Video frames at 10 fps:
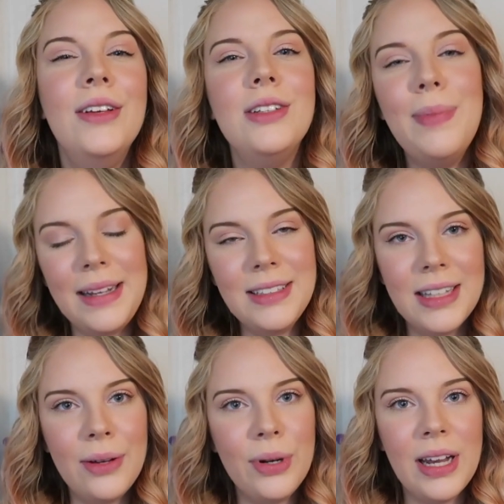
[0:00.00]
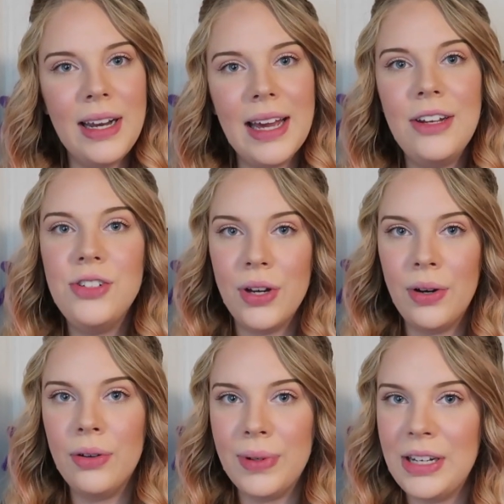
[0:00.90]
So basically we're getting a
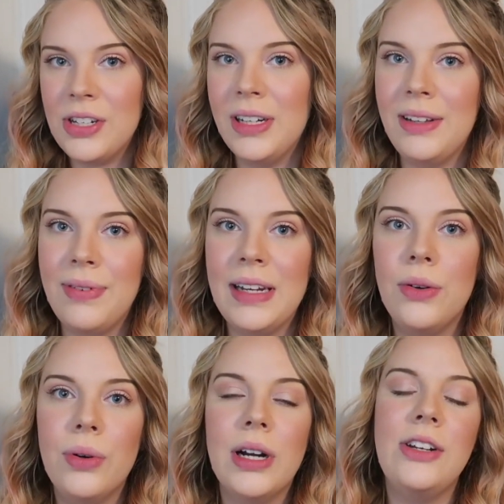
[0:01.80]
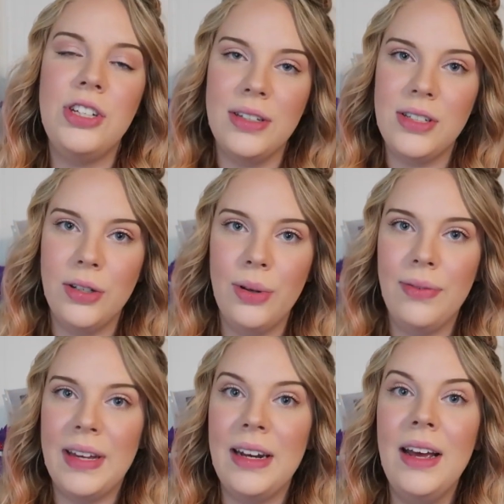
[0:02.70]
Johto region event or a Gen two
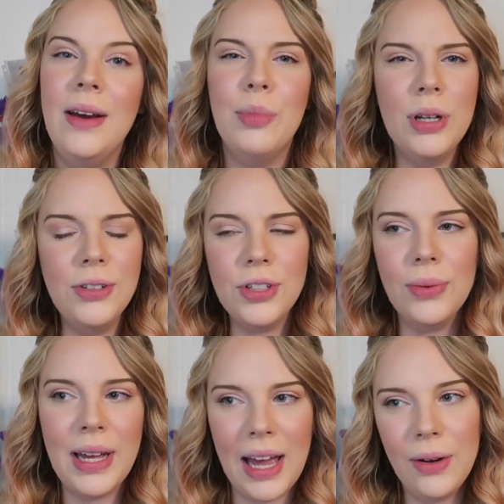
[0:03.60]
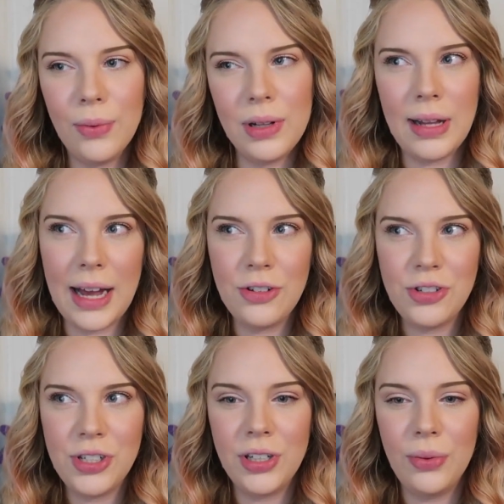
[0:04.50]
event. Pretty sure we had one
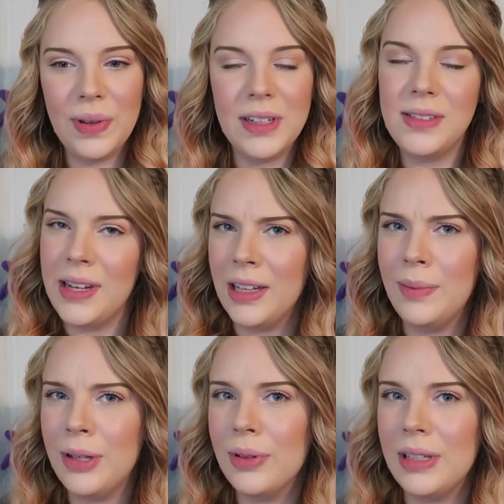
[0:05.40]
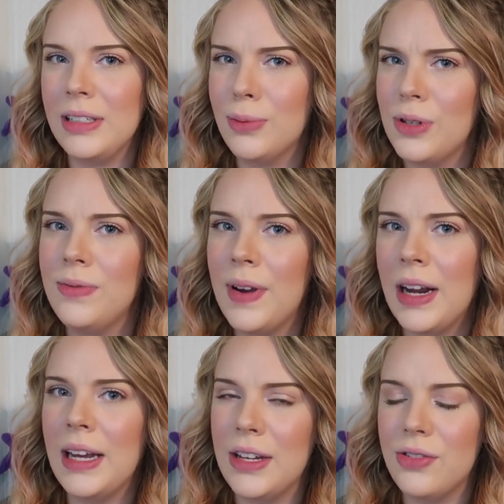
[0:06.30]
last year with the Celebi release, which is
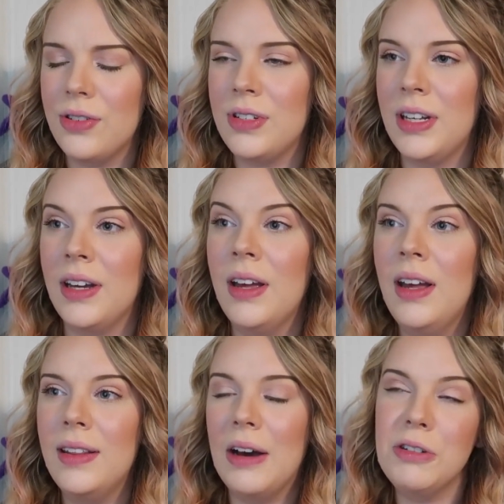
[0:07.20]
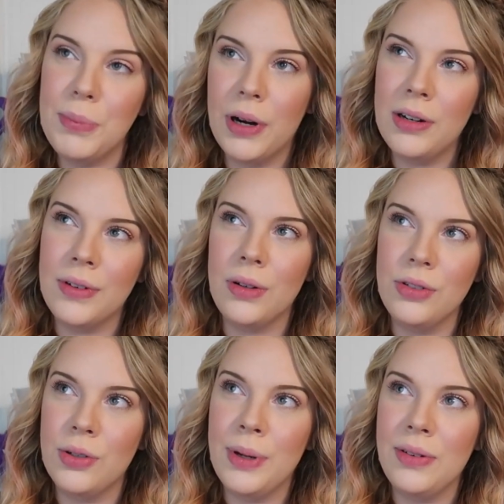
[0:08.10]
very interesting. That was part of our
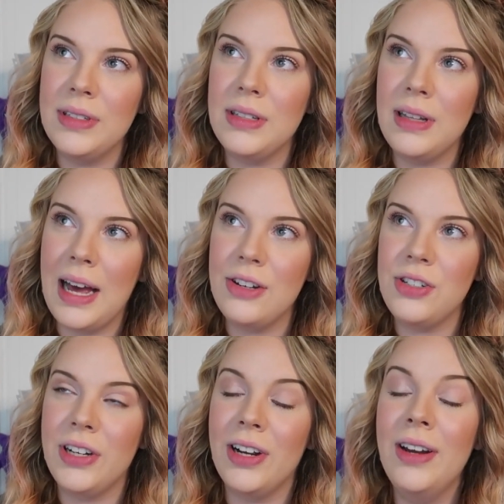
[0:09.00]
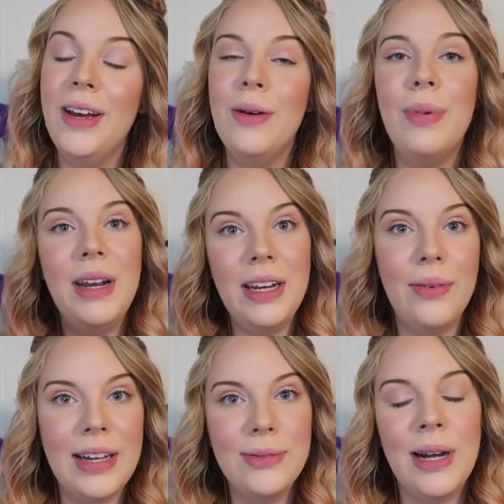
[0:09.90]
Ultra Bonus last year. But
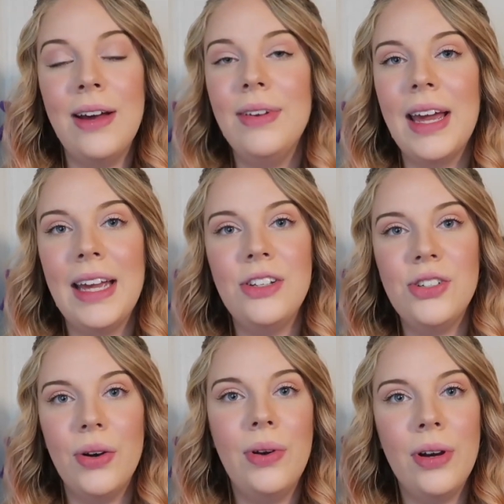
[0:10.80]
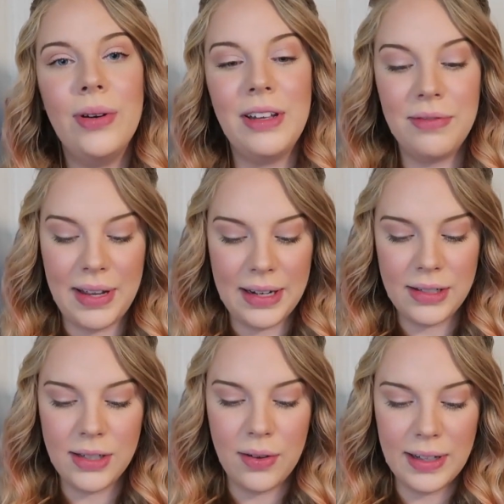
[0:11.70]
anyways, we're having a Johto event,
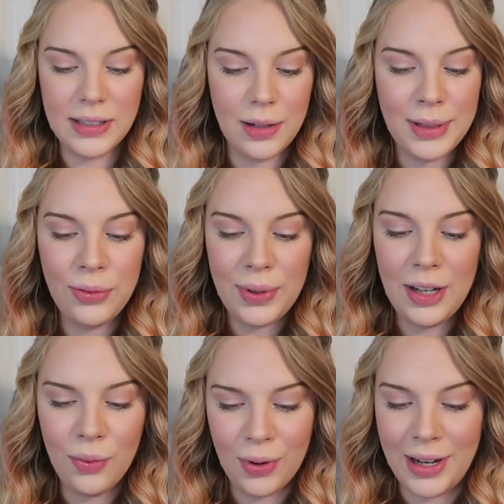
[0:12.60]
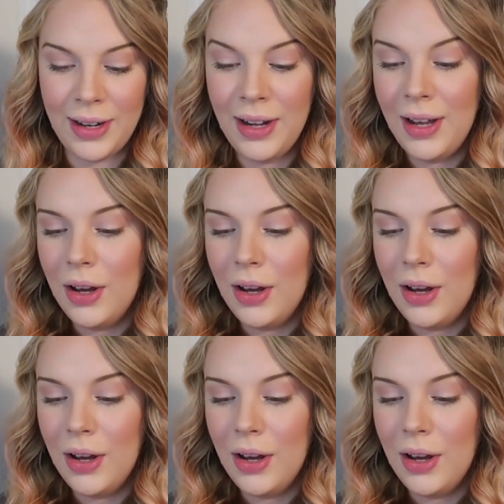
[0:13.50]
so that's going to be week one.